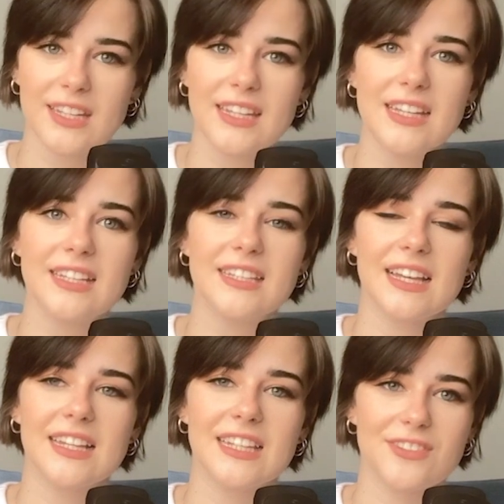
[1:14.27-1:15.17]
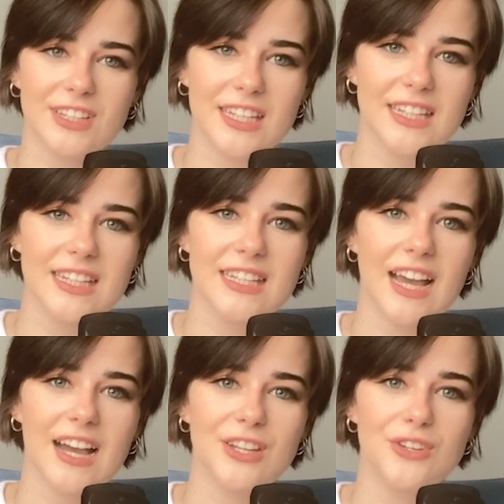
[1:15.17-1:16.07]
in it and living in it,
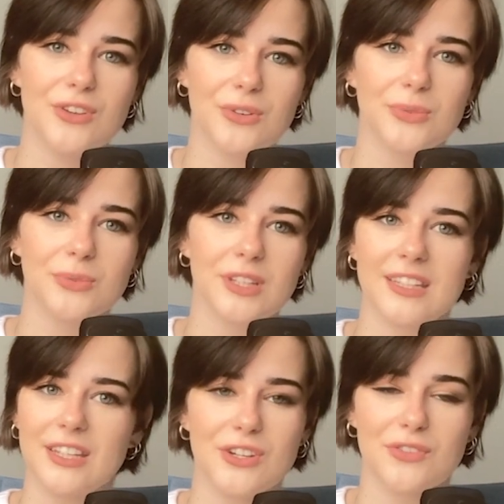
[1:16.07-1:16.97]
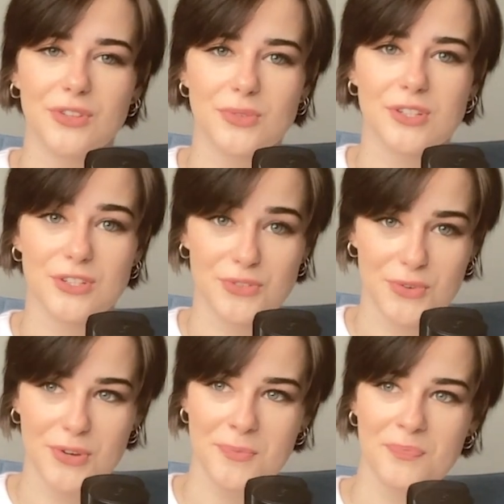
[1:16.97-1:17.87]
I know that neither of those are
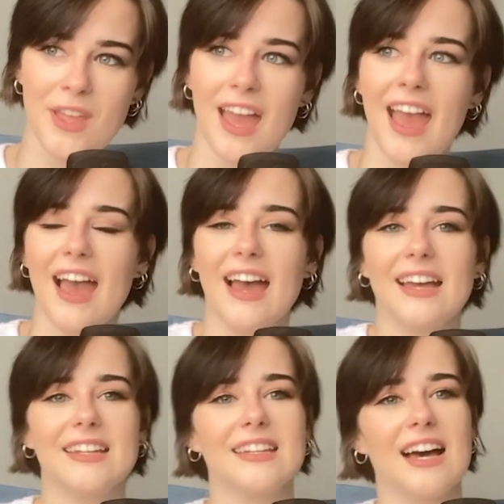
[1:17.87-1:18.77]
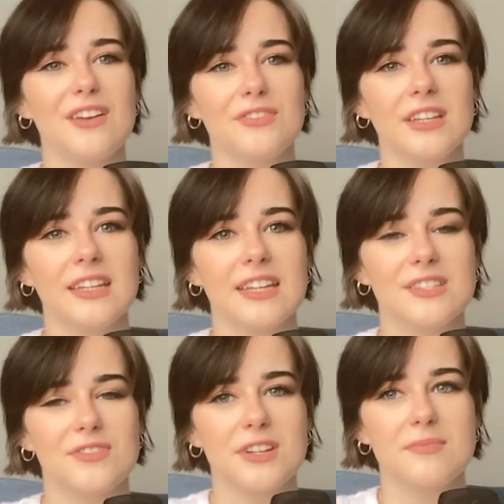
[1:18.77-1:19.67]
true. And I think it's
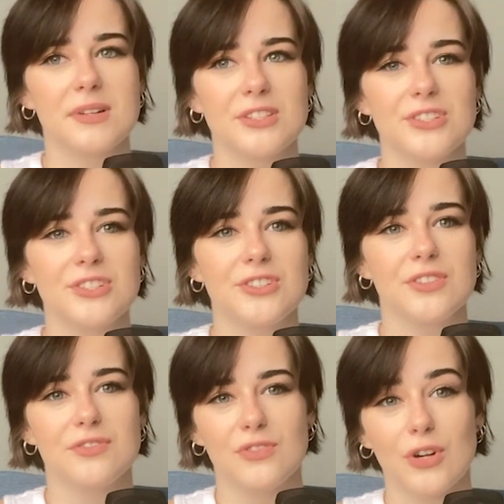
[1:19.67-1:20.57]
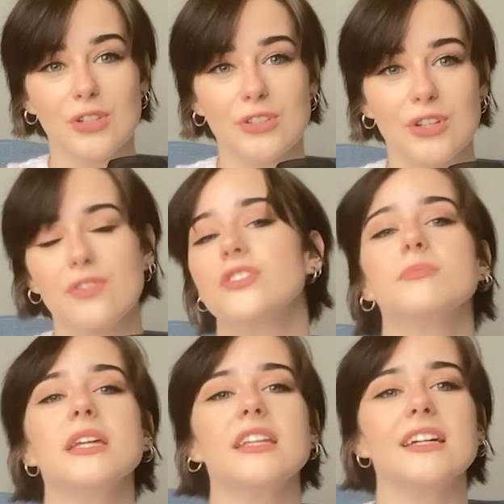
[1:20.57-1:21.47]
very much fault of the
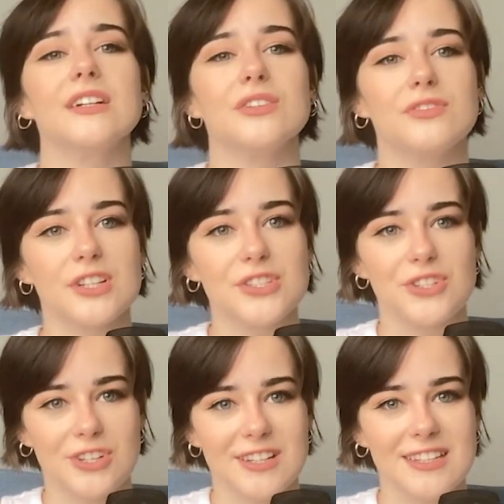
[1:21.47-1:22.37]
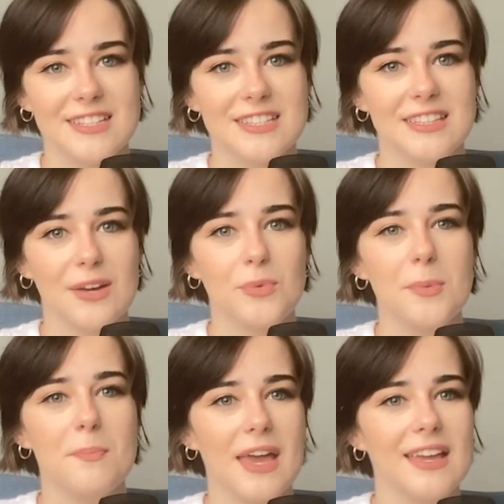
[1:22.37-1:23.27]
media, of us journalists, that we
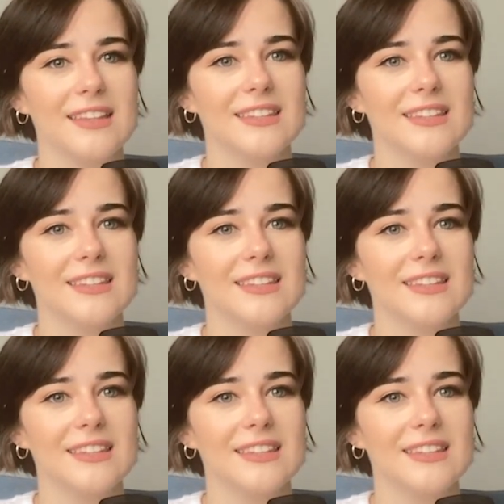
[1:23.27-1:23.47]
made